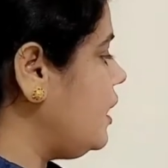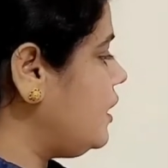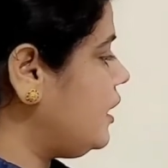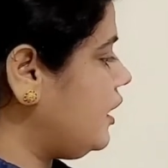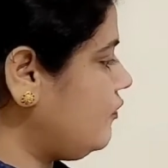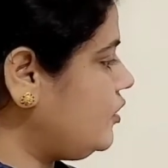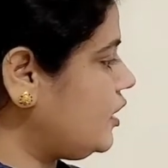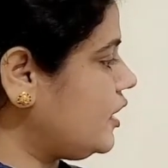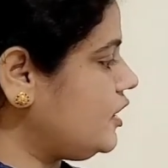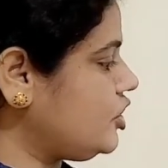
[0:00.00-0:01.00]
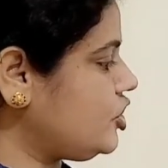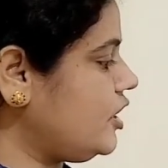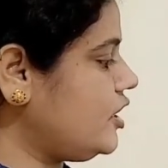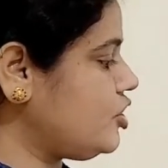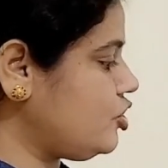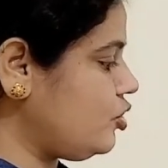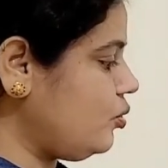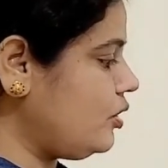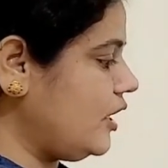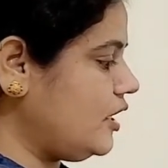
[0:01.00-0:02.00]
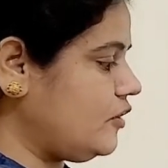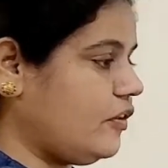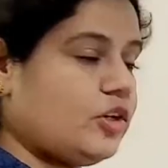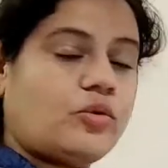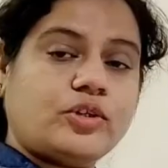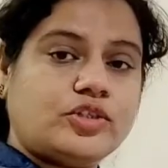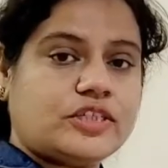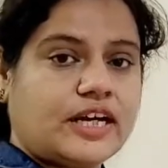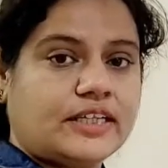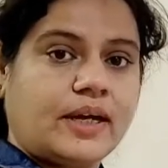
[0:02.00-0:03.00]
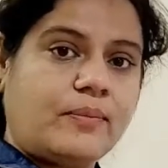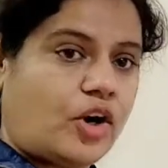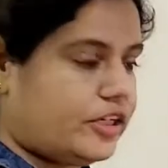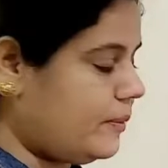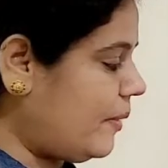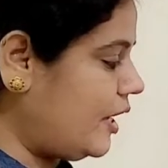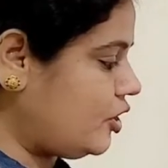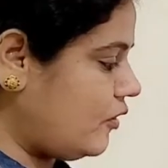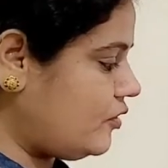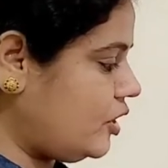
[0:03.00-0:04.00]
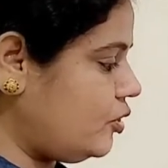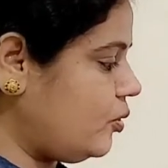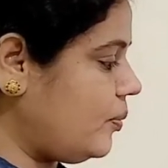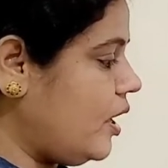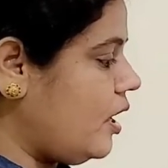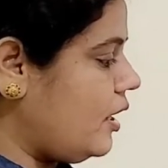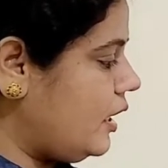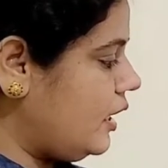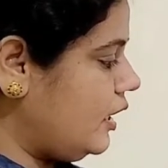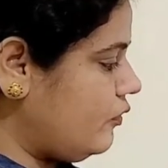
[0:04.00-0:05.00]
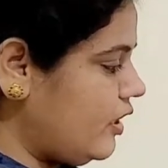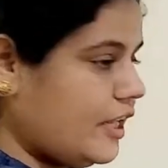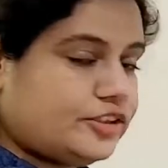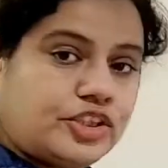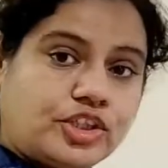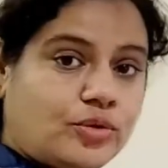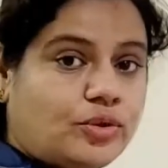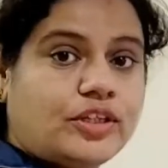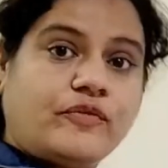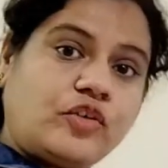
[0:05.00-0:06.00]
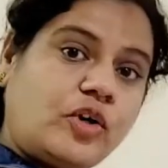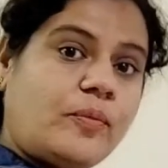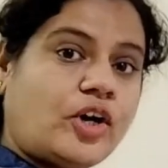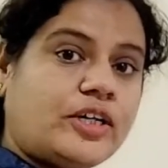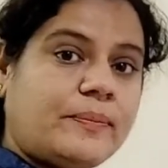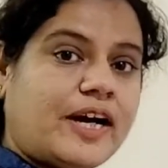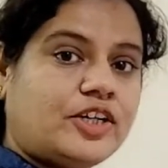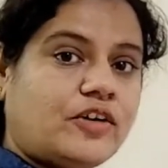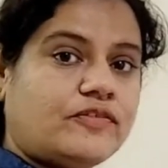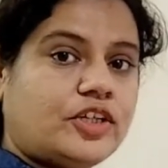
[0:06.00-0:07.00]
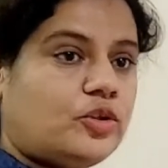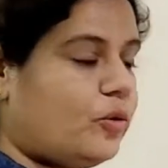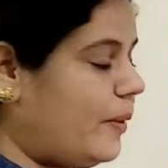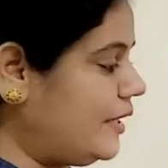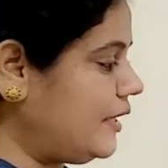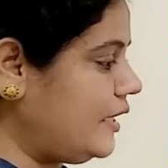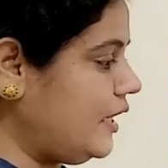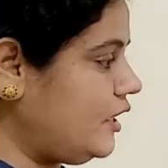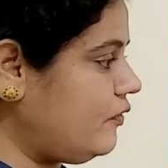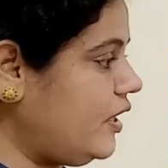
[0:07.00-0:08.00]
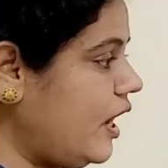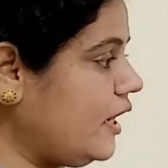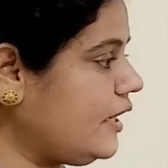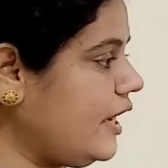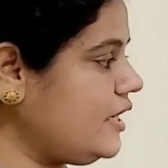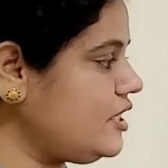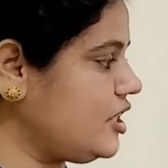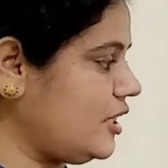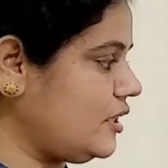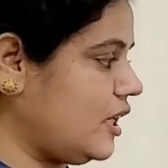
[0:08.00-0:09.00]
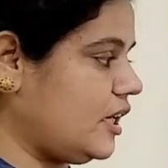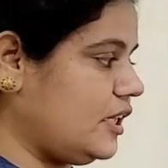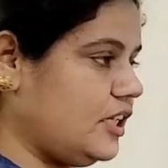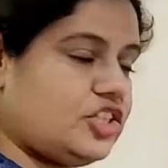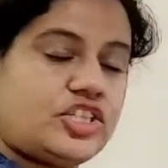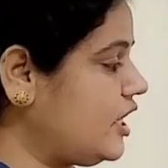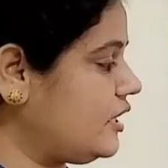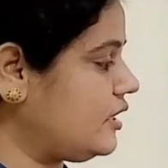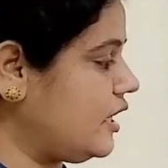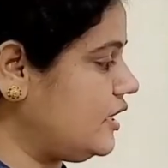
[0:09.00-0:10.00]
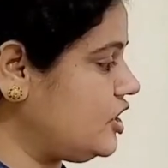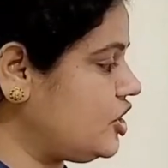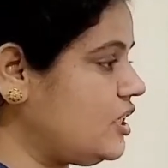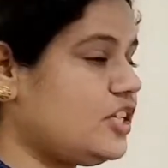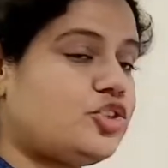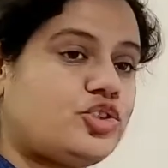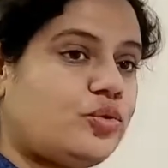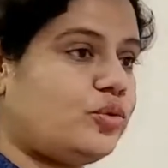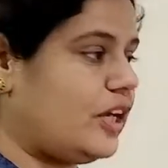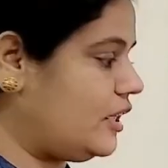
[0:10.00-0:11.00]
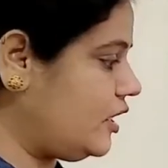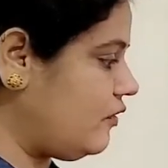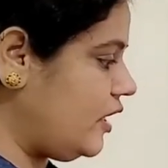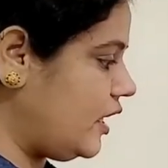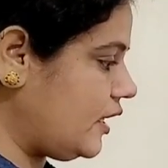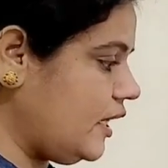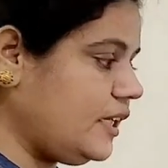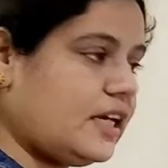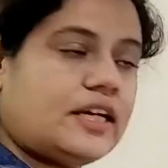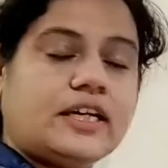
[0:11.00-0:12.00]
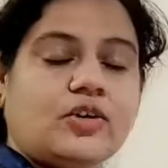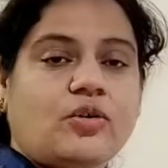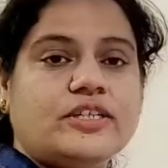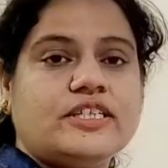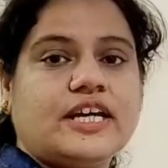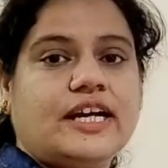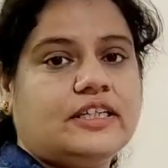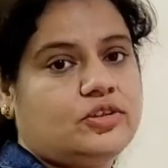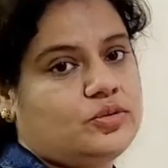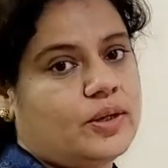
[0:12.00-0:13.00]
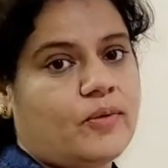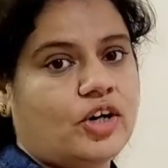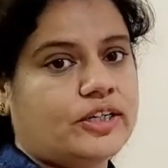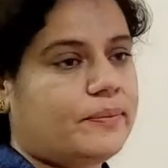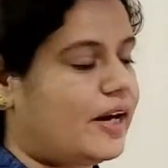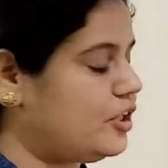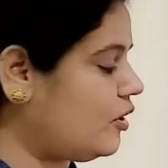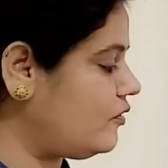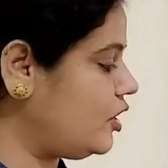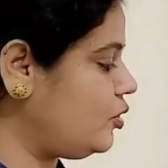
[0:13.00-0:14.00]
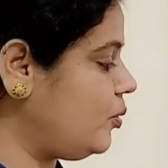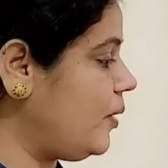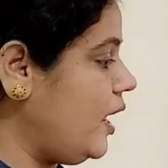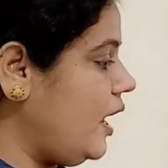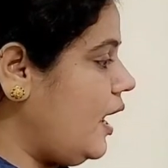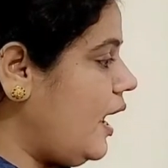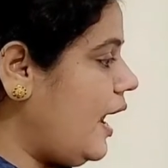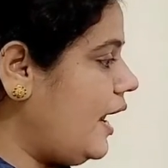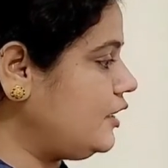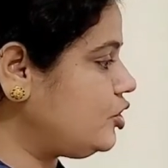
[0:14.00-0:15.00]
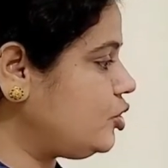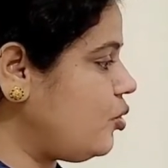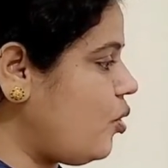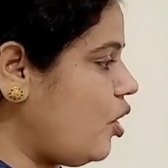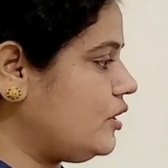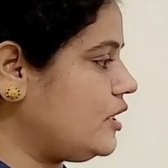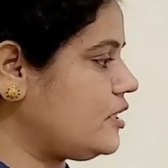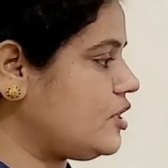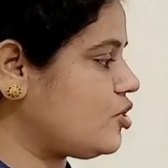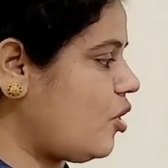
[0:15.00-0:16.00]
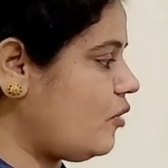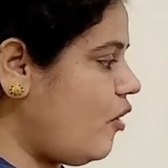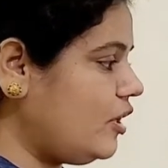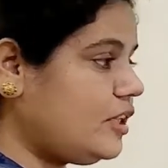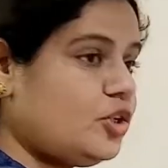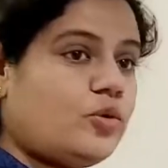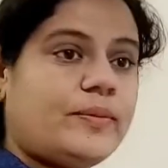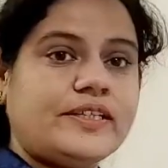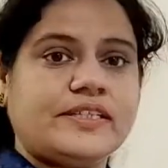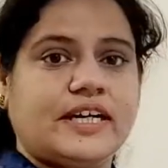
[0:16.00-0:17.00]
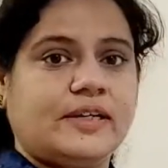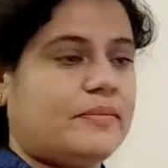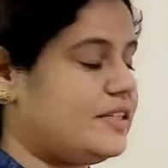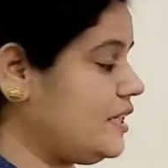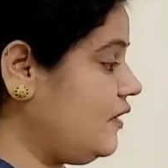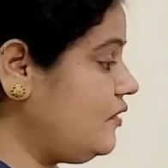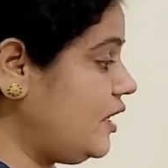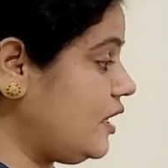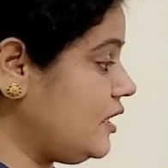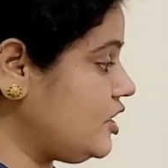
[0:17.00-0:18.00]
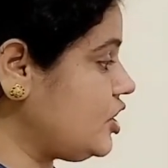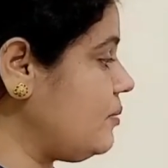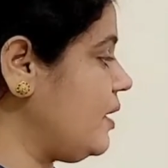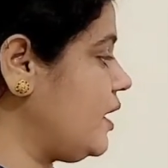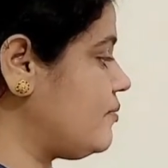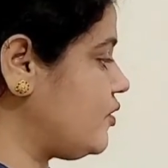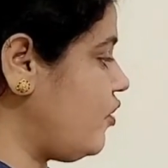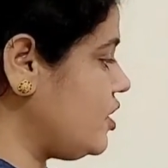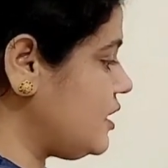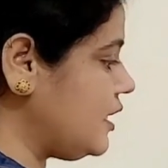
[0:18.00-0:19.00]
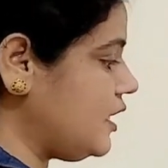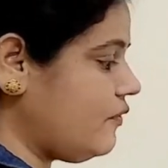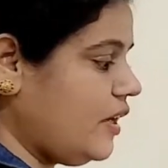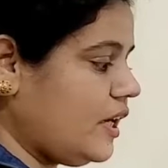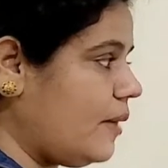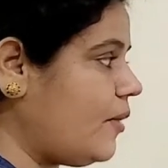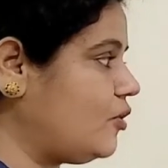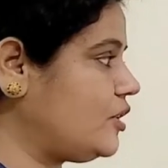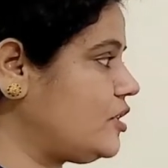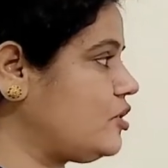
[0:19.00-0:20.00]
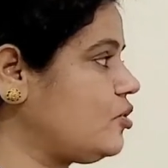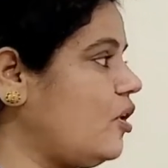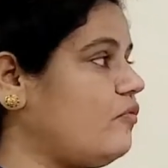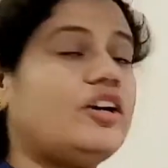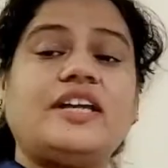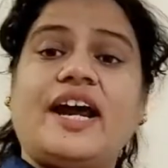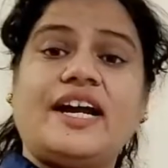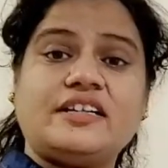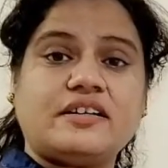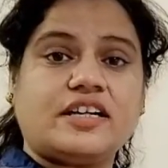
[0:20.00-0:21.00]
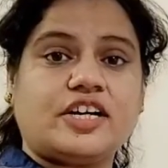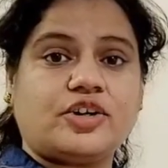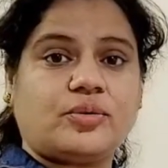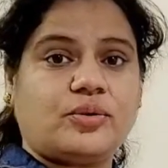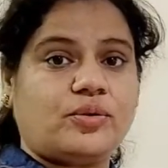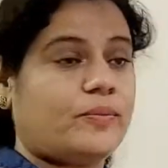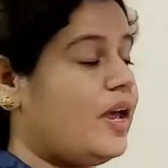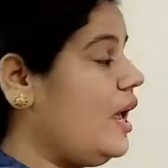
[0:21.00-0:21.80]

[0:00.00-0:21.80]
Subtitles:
If the condition is true, then it will go inside the body part of the loop. It will execute the full body part of the loop and then it will again check the condition. Condition is true, then it will again go inside to the body part of the loop and so on. This is called what? The looping statements. If the condition becomes false, then it will come out. This is called what? The entry control loop.